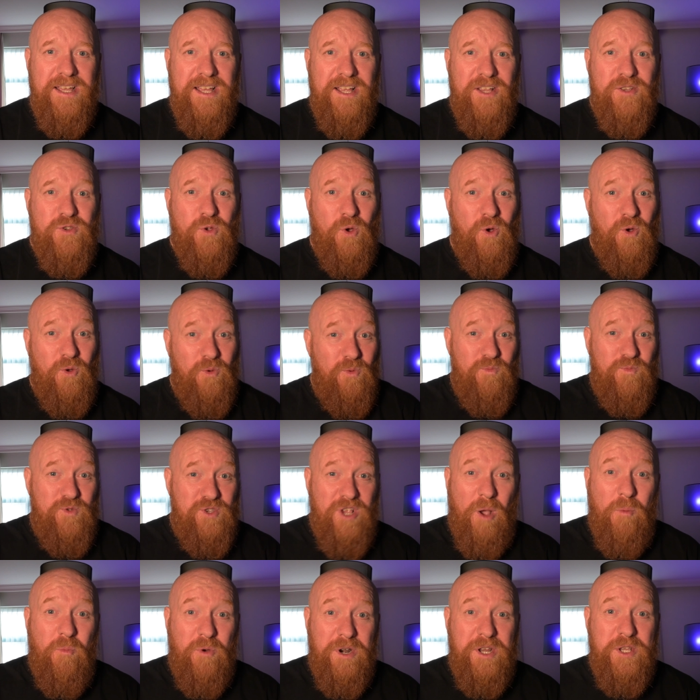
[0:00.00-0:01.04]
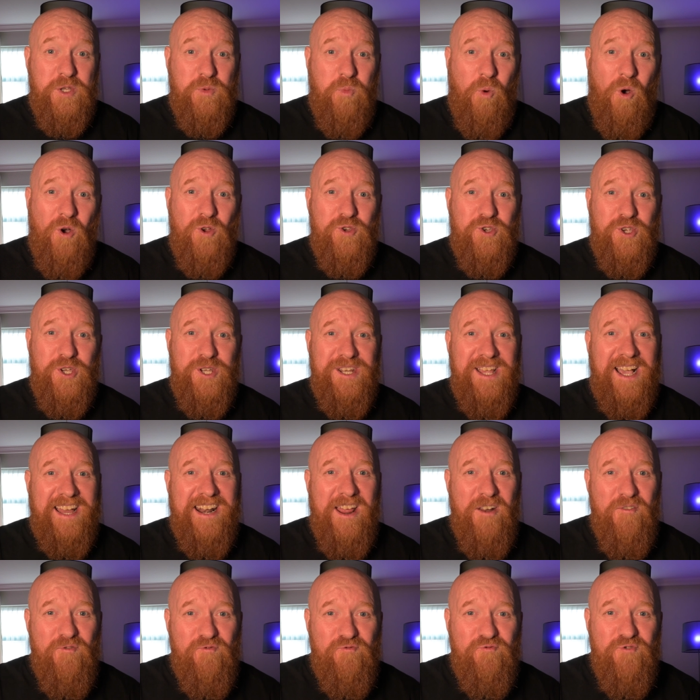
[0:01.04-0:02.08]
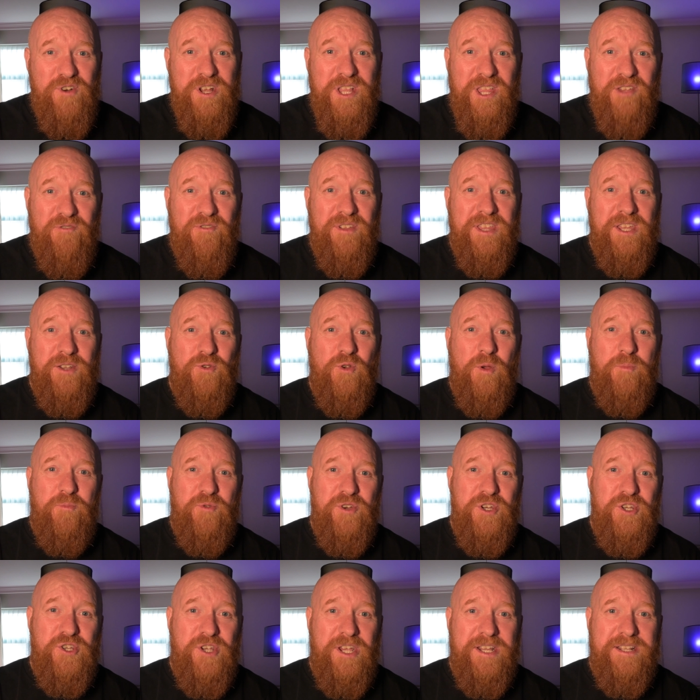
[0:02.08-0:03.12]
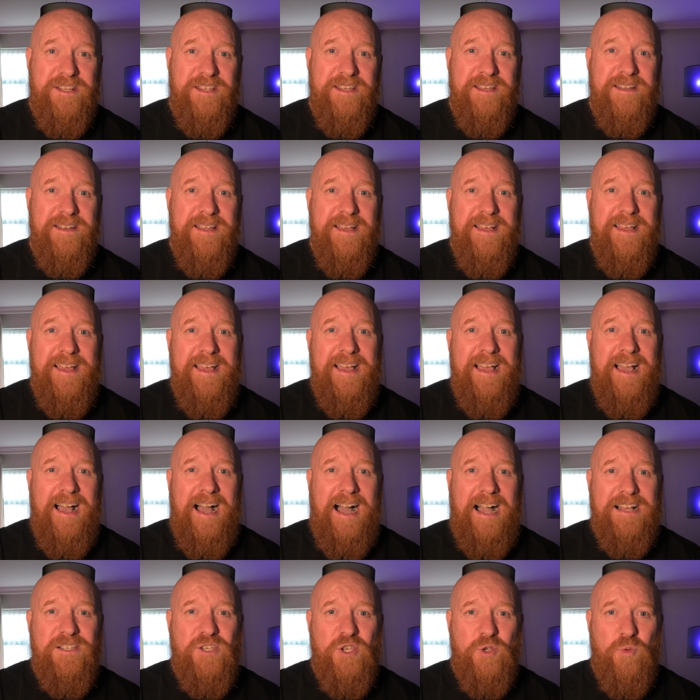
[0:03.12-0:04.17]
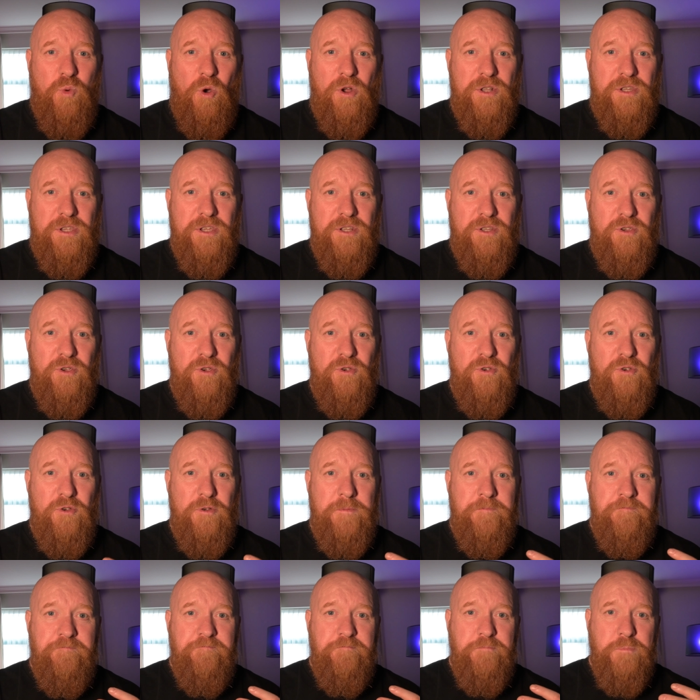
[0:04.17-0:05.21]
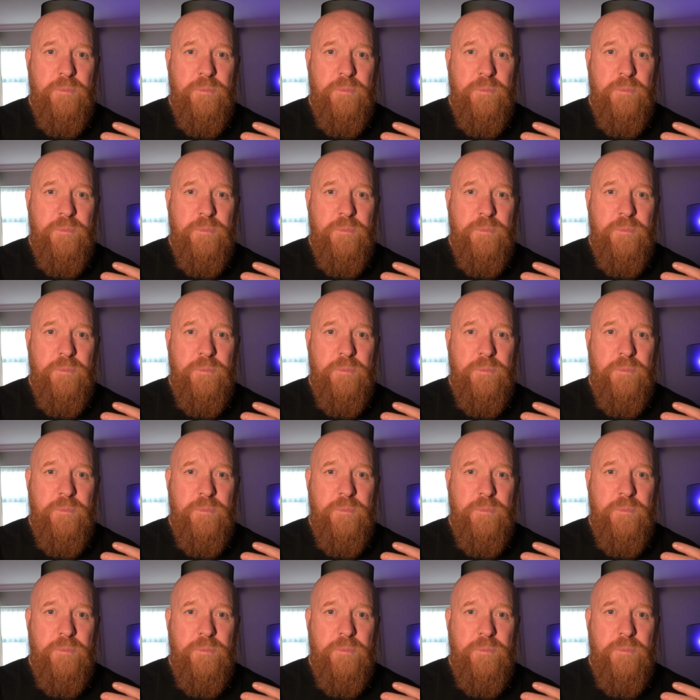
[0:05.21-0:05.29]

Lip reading: so someone is watching, and I really do appreciate it. I just wanted to,